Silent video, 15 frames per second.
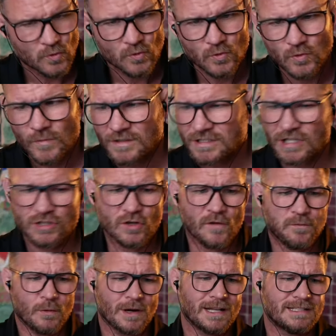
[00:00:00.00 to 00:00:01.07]
It's a
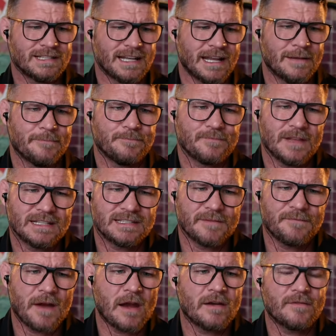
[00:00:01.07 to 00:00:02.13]
tough one, isn't it? It's a
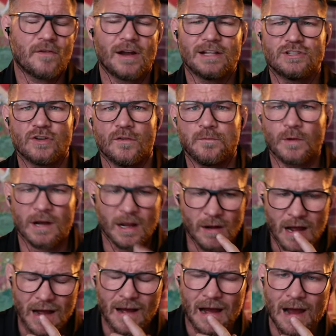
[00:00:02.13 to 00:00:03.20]
very, very tough one. I,
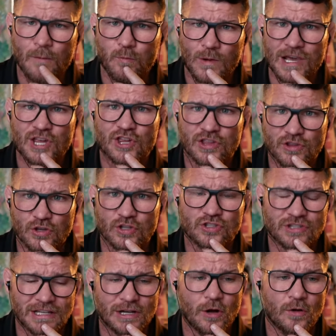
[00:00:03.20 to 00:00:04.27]
I, I wish
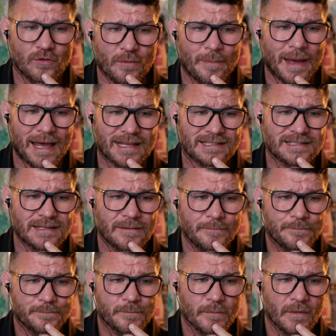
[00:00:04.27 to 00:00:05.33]
Dustin all the best,
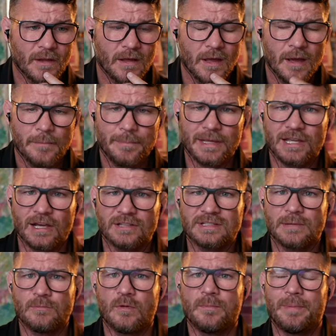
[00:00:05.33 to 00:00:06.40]
because
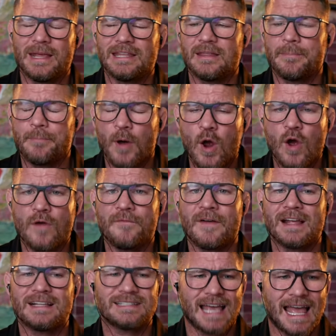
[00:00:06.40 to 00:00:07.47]
it would be the
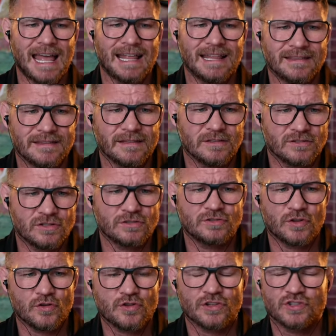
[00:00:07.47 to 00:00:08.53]
perfect end to
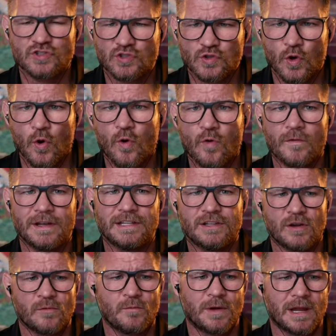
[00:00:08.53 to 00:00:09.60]
such a storied
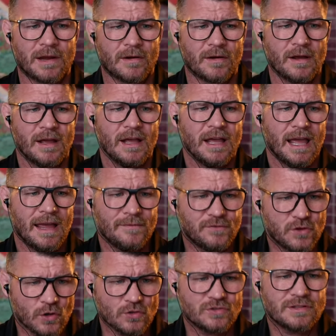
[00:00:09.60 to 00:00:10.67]
career if
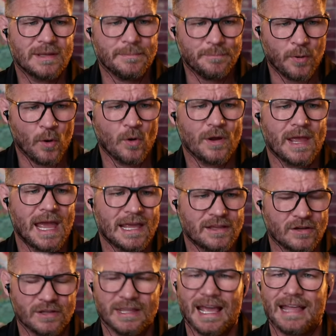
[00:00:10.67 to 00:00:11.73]
Dustin Poirier
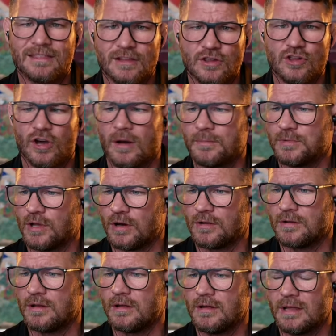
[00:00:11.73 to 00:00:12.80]
could get the job done.
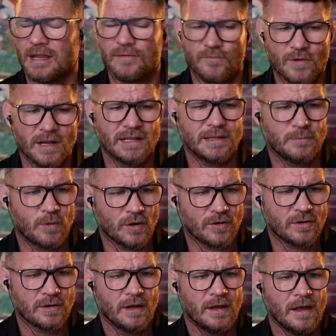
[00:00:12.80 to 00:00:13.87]
It really would.
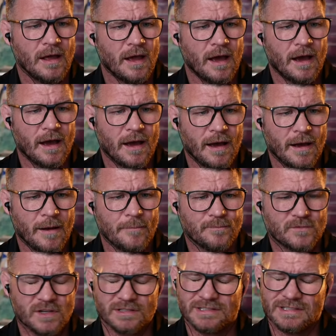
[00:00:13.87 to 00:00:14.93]

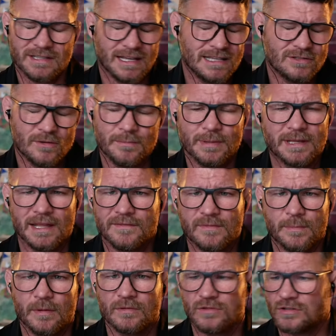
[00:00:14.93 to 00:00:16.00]
Because um, he's
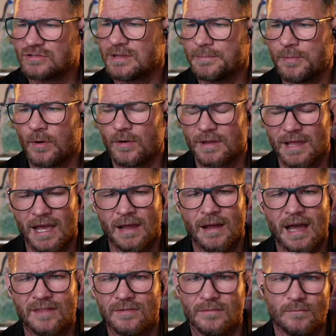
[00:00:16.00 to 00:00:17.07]
unbelievable. Dustin Poirier,
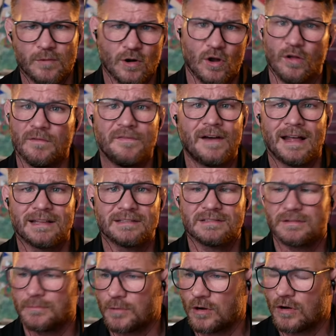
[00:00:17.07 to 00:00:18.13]
I, we're all fans.
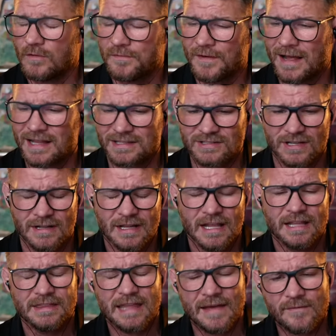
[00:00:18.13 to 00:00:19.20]
We're all fans.
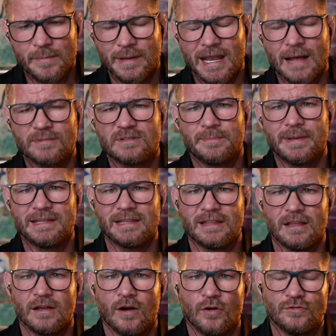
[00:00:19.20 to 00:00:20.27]
Never been able to be
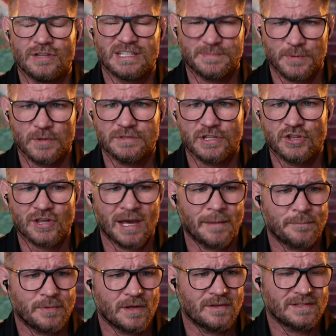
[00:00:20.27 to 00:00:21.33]
the undisputed
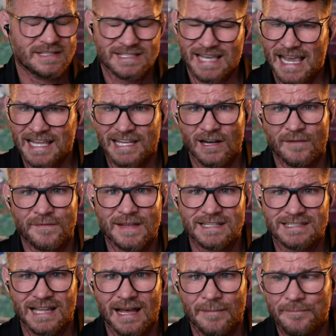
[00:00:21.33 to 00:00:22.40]
champion. To take it off
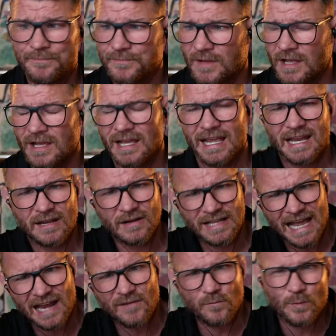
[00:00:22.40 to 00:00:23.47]
Islam in a
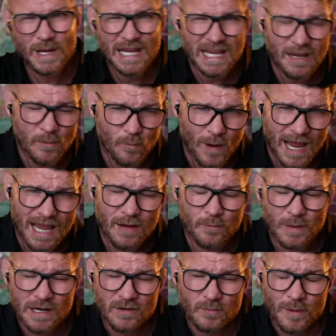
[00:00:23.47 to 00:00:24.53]
kind of weird way,
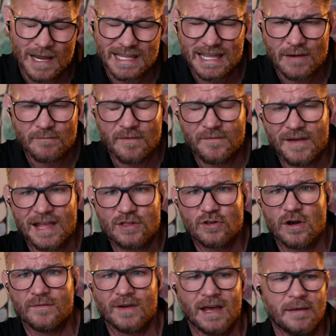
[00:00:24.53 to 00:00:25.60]
weird way, get revenge
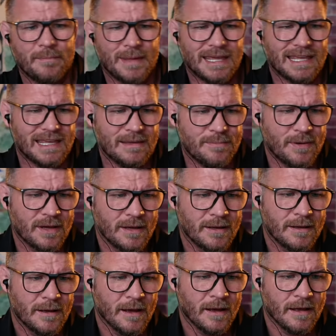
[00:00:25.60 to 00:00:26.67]
over Habib,
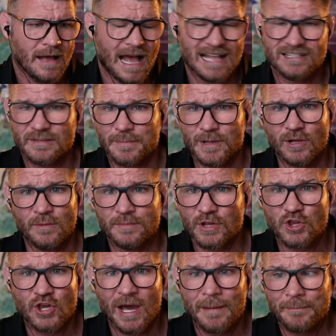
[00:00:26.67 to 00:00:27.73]
and to become the
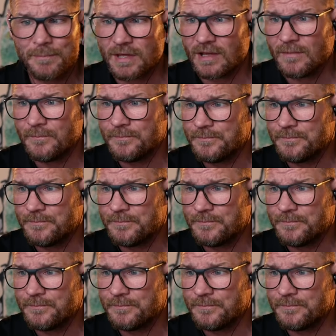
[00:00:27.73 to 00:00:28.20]
champion,